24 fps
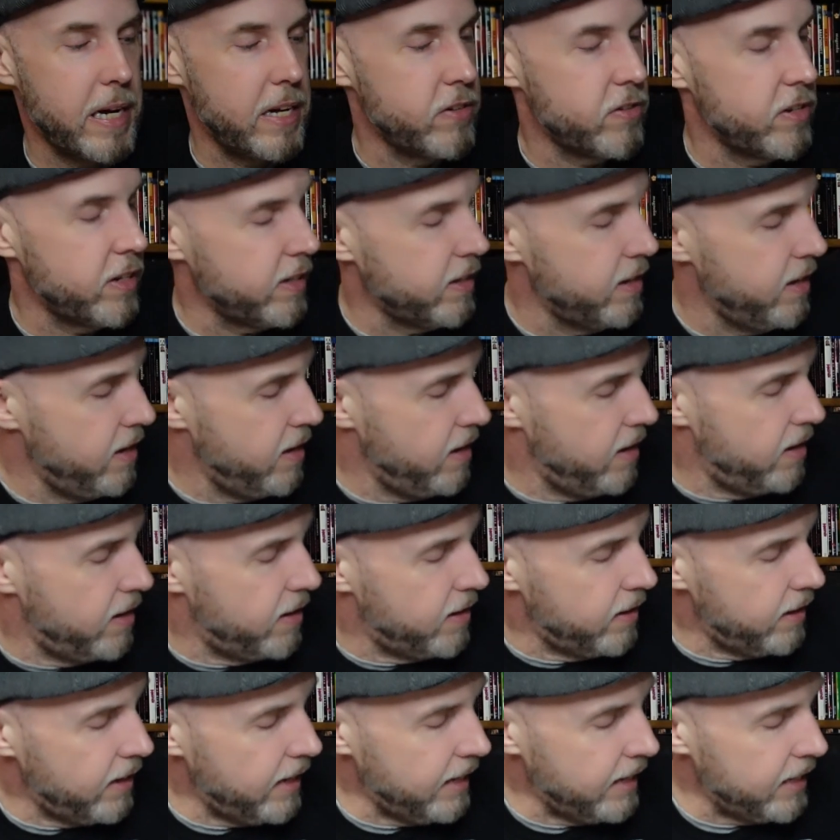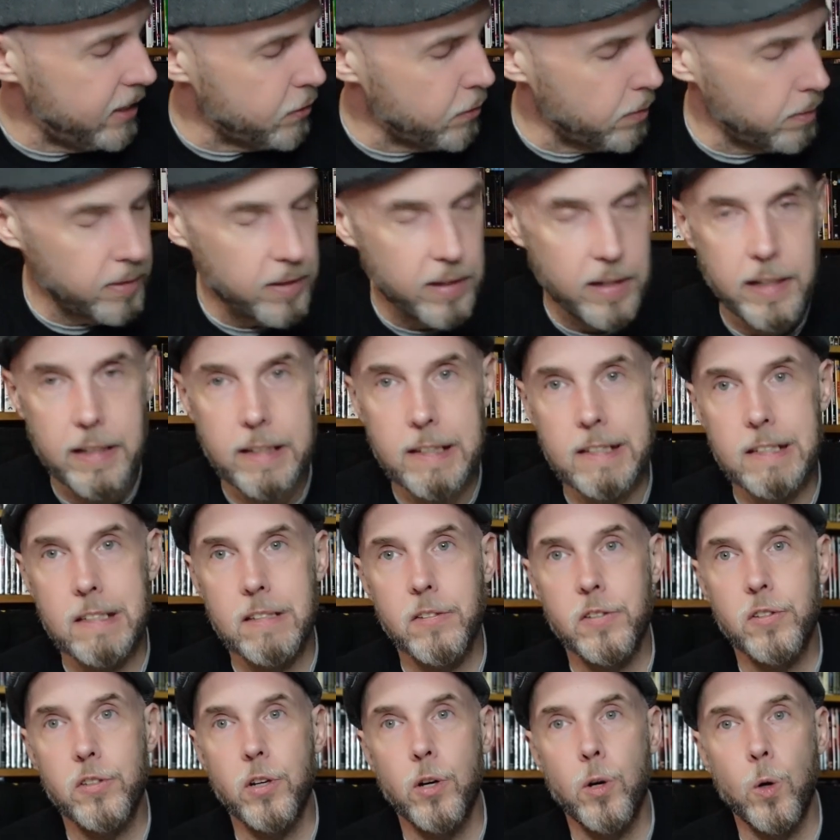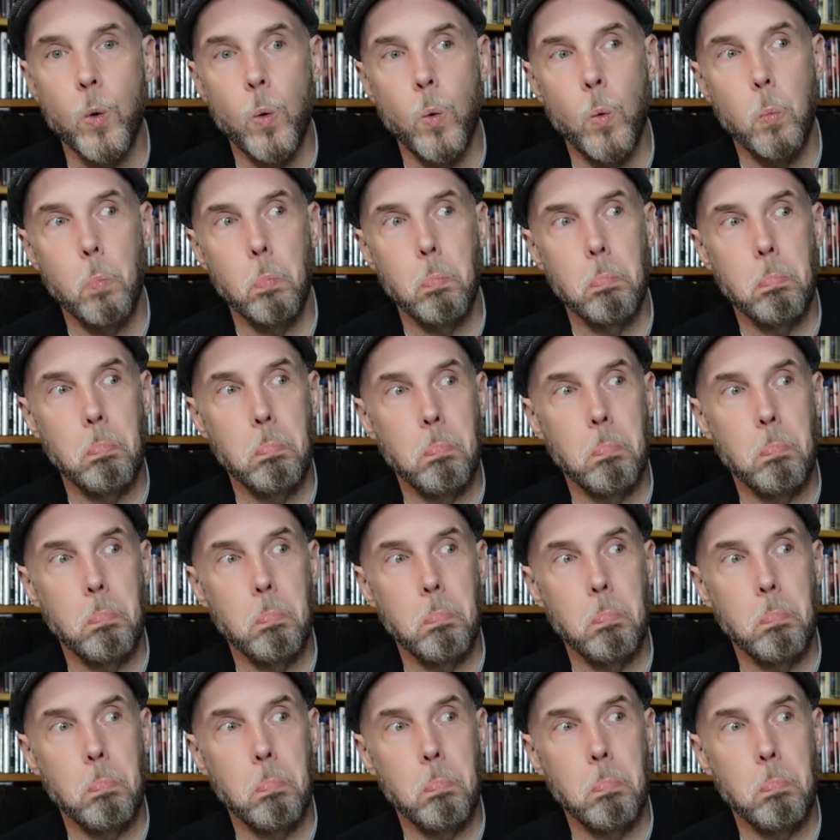Patrick. And it's from the nineties, so,